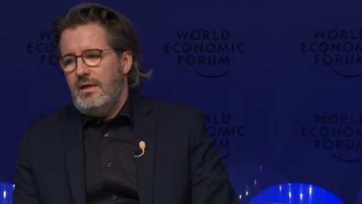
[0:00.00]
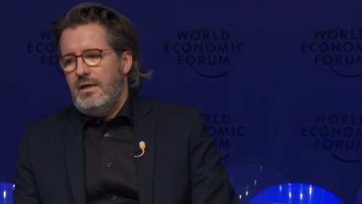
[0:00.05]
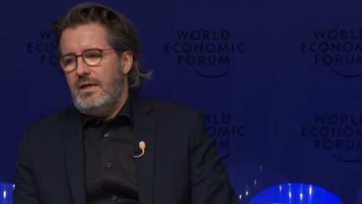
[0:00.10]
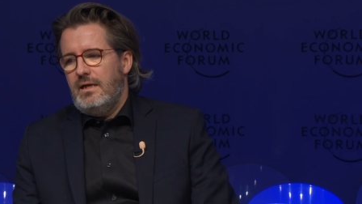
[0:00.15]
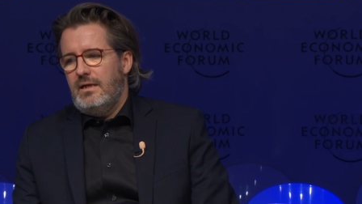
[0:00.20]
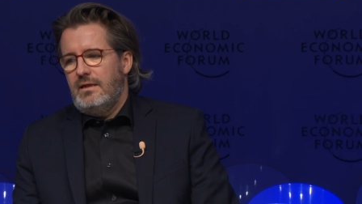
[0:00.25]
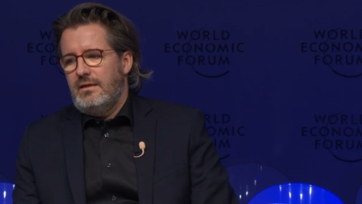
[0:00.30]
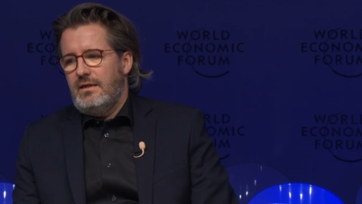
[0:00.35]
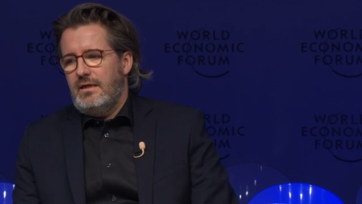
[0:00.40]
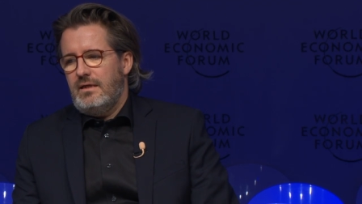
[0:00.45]

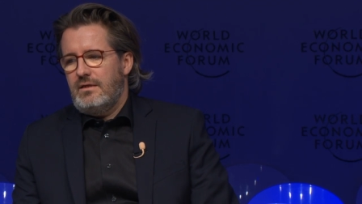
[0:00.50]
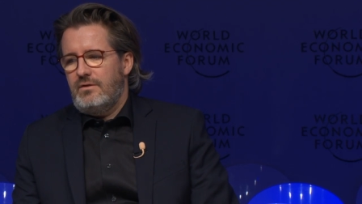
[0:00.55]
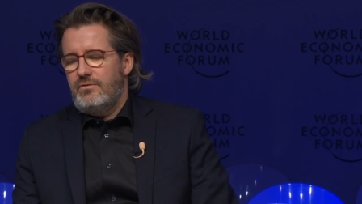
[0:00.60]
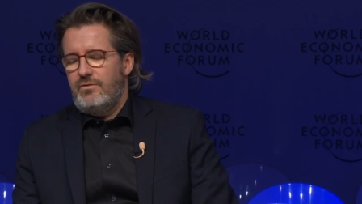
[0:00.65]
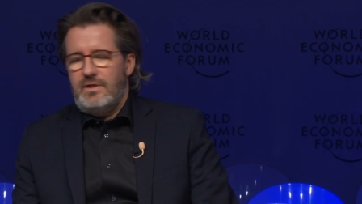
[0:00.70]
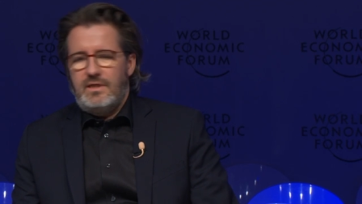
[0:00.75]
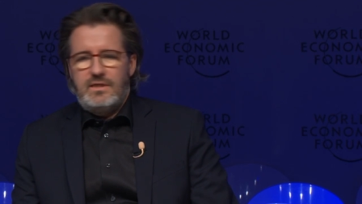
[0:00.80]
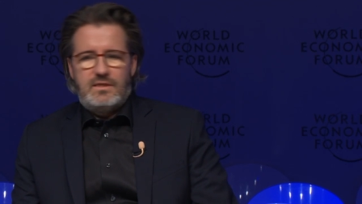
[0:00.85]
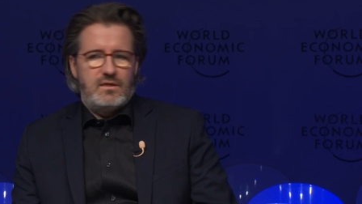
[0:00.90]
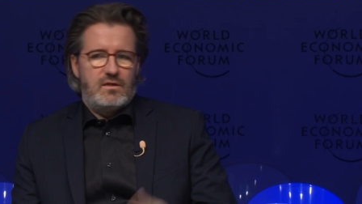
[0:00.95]
and that
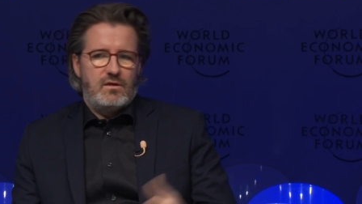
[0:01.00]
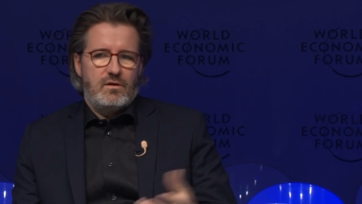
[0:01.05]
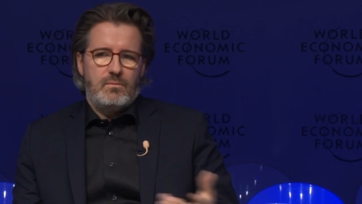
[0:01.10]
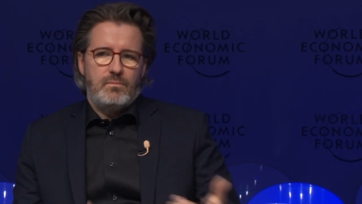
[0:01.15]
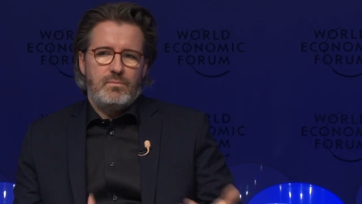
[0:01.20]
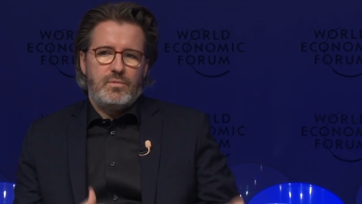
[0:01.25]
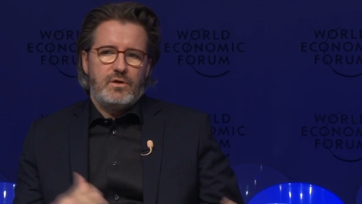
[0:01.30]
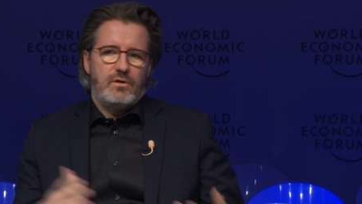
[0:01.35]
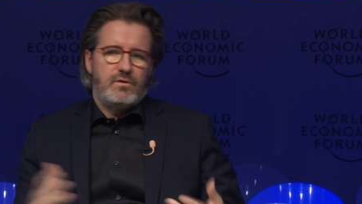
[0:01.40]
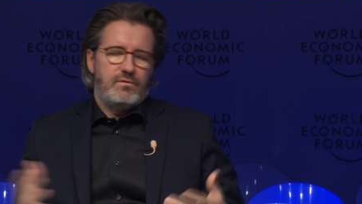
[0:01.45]
creates a
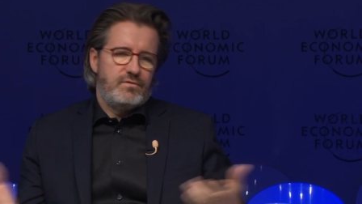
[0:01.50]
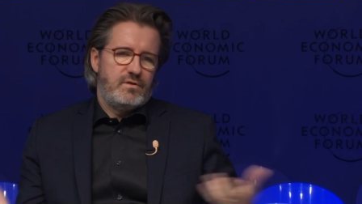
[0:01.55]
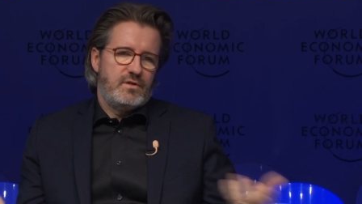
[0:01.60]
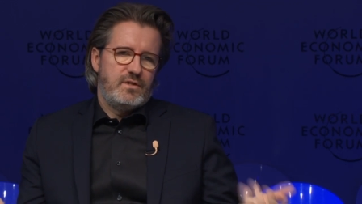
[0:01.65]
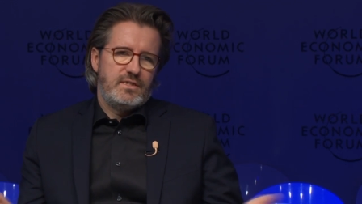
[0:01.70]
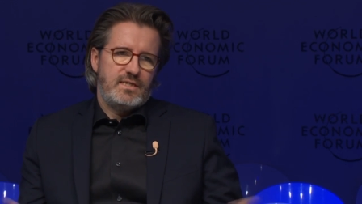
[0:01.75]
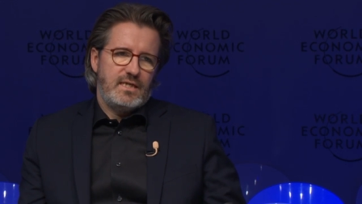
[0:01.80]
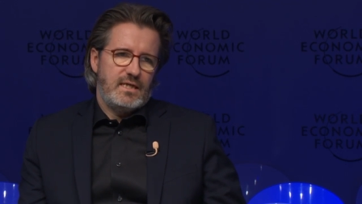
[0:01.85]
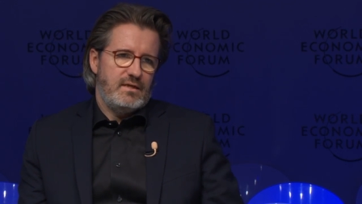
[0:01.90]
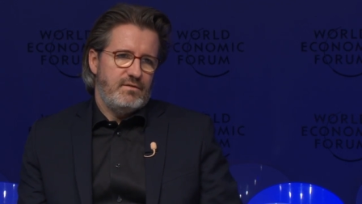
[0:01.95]
number of
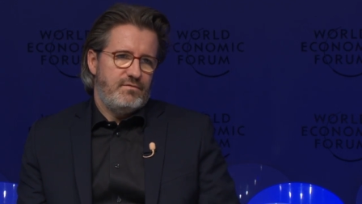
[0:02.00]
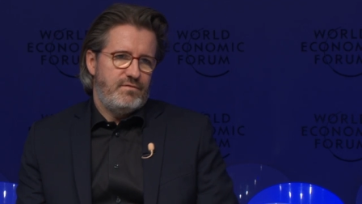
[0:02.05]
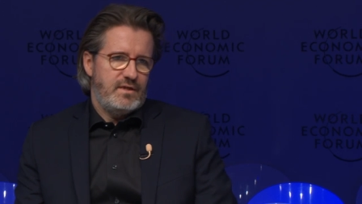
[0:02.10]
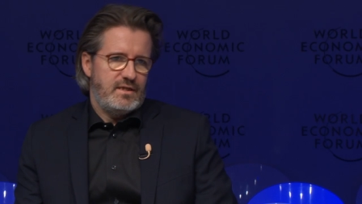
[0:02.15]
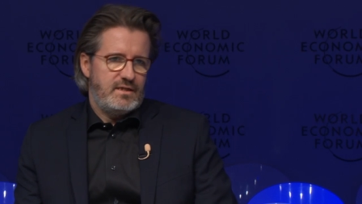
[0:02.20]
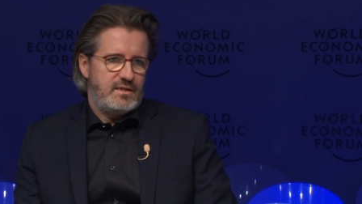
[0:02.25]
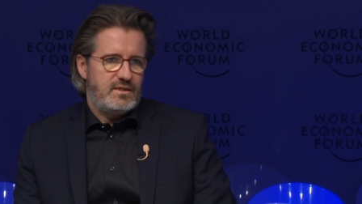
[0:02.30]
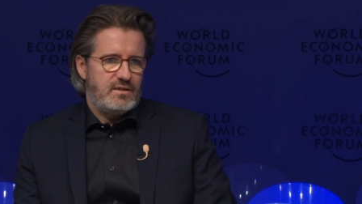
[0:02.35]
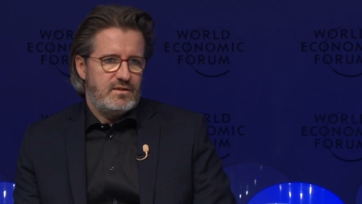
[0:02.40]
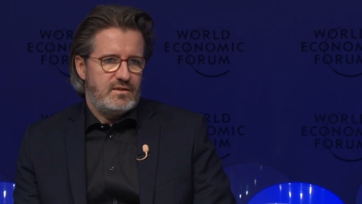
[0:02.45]
side
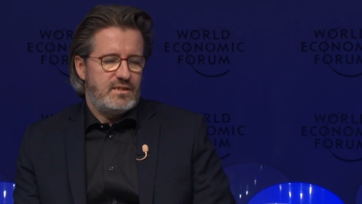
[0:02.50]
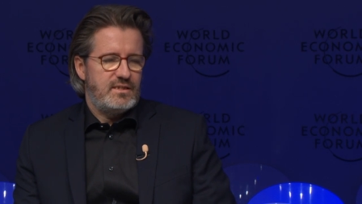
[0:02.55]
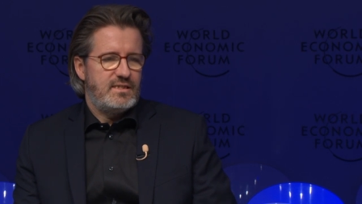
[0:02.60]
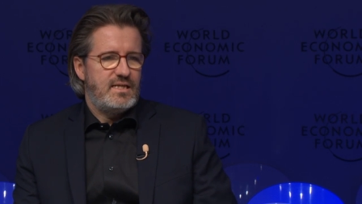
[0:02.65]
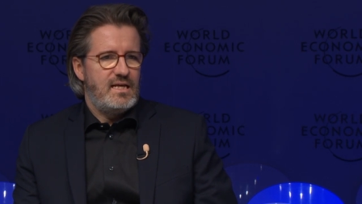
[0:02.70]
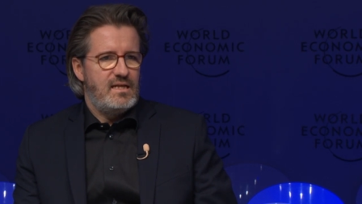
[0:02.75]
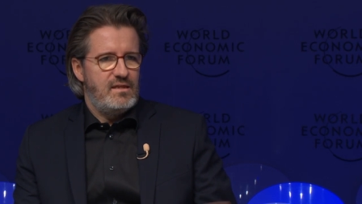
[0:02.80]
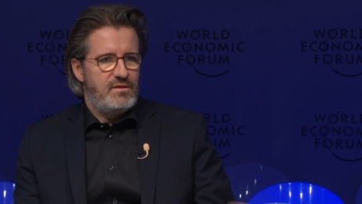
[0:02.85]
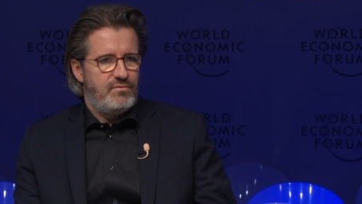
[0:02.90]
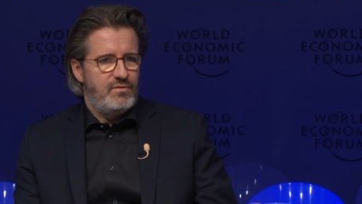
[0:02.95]
effects such as
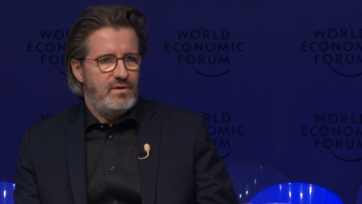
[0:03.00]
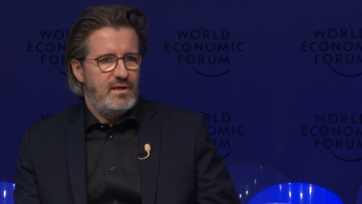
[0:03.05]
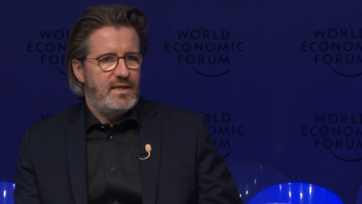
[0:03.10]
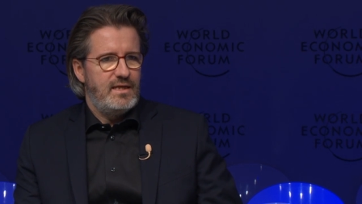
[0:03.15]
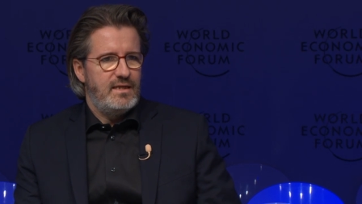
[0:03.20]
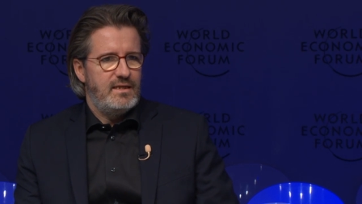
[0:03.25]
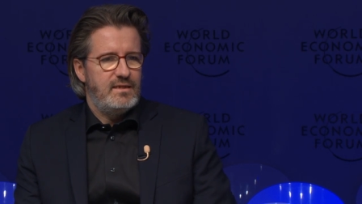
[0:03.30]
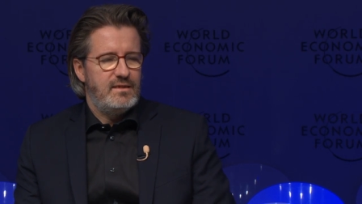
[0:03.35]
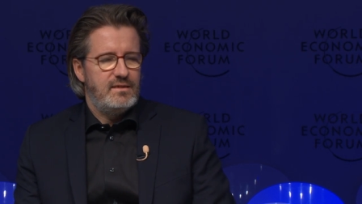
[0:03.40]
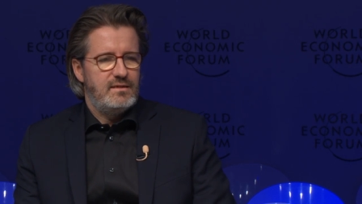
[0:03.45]

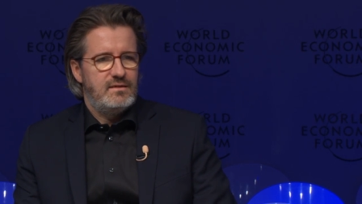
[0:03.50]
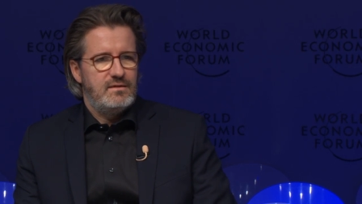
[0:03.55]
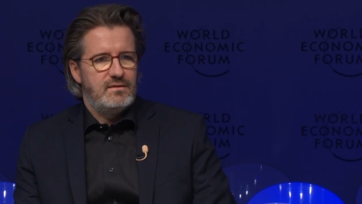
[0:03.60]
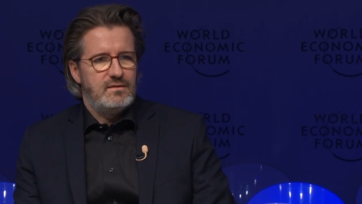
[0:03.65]
health-related,